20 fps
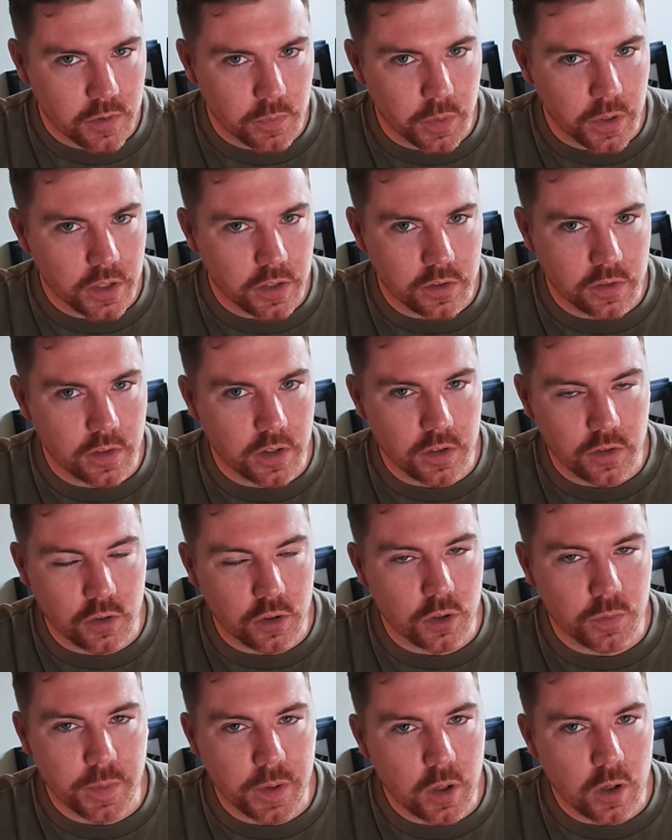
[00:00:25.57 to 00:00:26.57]
but it's
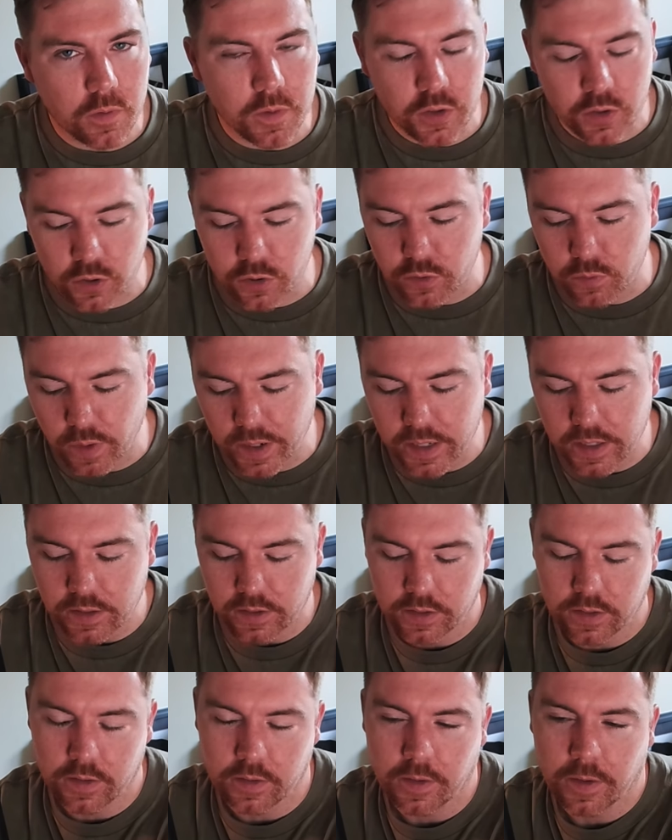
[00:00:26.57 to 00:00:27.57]
just been over 2
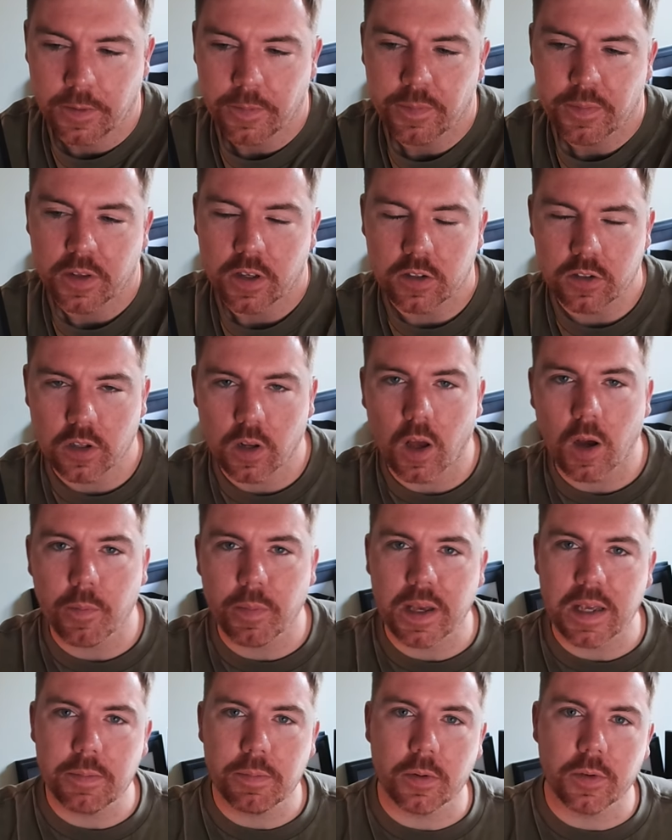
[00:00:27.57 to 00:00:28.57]
weeks, and there's a lot of
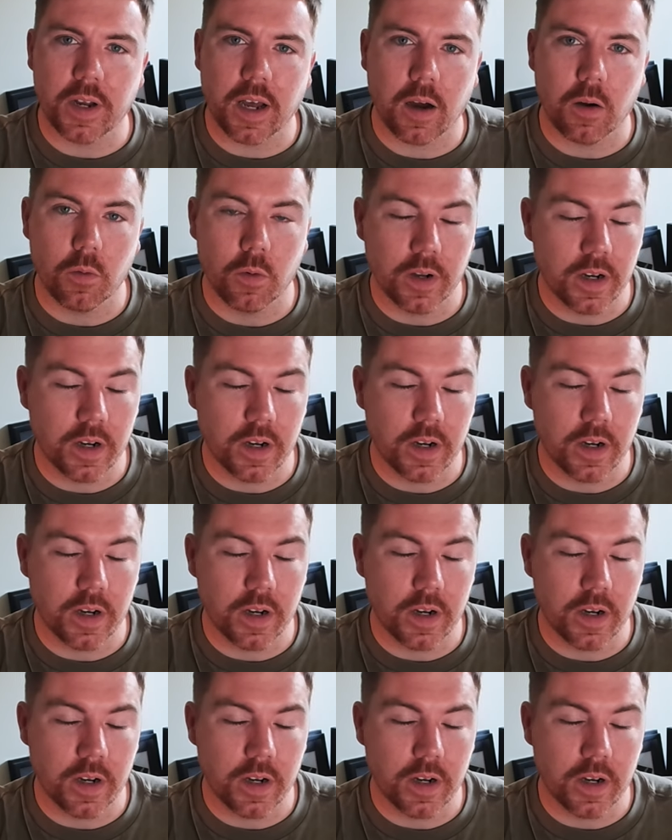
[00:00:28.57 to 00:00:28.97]
people now,